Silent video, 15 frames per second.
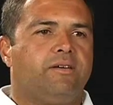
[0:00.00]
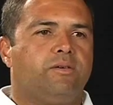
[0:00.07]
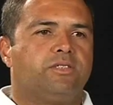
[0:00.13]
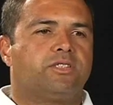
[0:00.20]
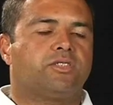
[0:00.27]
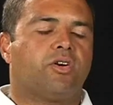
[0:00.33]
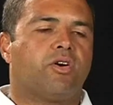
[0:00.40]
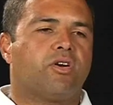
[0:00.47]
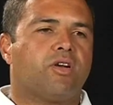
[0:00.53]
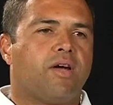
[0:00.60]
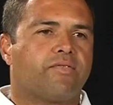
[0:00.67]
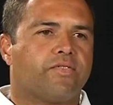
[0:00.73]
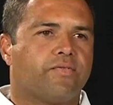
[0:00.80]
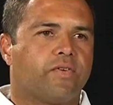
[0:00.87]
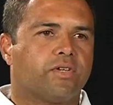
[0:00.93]
Started
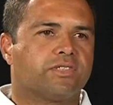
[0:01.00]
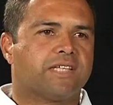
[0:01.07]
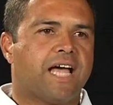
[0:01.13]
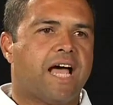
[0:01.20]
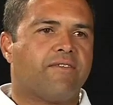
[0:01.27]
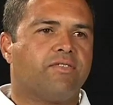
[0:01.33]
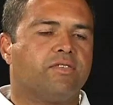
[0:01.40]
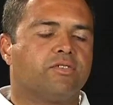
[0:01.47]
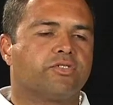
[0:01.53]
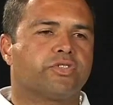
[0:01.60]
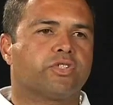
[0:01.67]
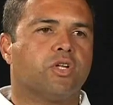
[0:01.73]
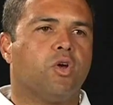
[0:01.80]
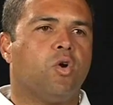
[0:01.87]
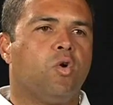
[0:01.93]
off the first half a little
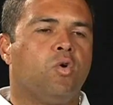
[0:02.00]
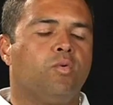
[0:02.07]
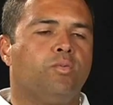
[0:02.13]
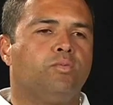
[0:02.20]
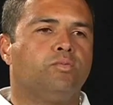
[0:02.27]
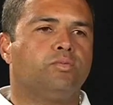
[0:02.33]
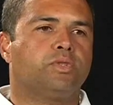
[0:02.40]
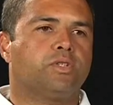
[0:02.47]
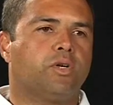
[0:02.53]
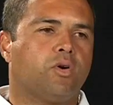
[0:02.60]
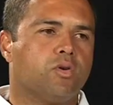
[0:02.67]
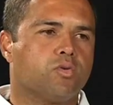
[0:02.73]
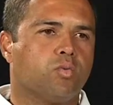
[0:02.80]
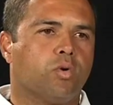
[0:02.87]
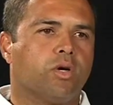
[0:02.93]
slow. The
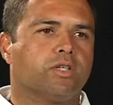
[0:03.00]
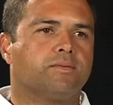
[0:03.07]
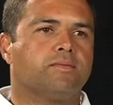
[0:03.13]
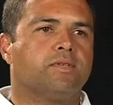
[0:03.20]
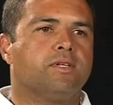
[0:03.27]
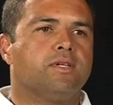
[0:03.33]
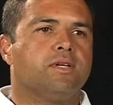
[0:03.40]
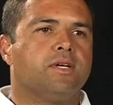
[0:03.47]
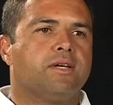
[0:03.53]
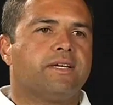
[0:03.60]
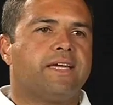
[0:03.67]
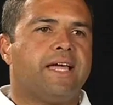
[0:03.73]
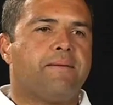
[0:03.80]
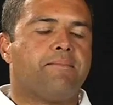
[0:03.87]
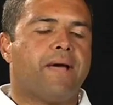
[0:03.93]
girls worked,
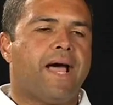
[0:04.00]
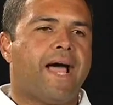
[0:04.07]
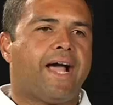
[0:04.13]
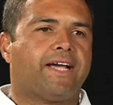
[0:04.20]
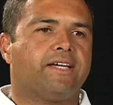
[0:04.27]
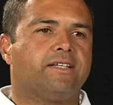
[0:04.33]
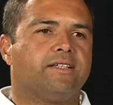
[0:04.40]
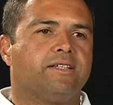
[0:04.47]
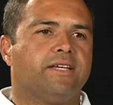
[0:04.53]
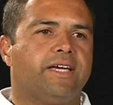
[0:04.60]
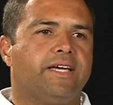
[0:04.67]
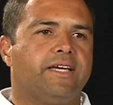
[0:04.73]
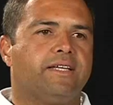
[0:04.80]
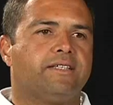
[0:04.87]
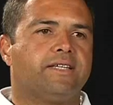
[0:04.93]
came back, and,
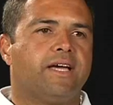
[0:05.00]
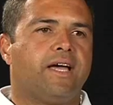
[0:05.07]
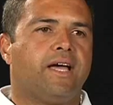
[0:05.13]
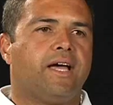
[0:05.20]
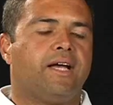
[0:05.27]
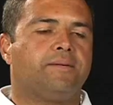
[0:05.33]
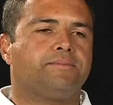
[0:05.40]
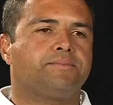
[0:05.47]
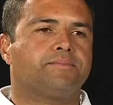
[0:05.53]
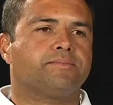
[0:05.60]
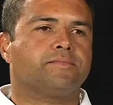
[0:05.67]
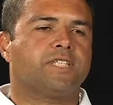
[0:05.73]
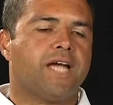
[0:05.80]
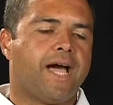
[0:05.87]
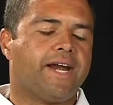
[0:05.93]
and uh,
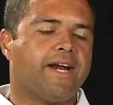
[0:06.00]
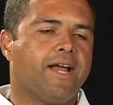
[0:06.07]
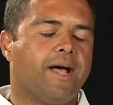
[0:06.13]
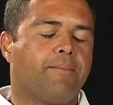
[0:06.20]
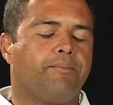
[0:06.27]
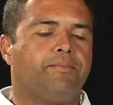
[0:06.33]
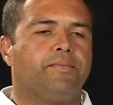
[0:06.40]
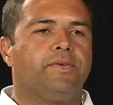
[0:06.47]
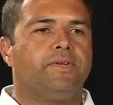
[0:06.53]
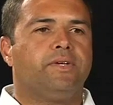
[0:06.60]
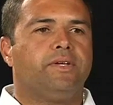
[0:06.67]
tied it up.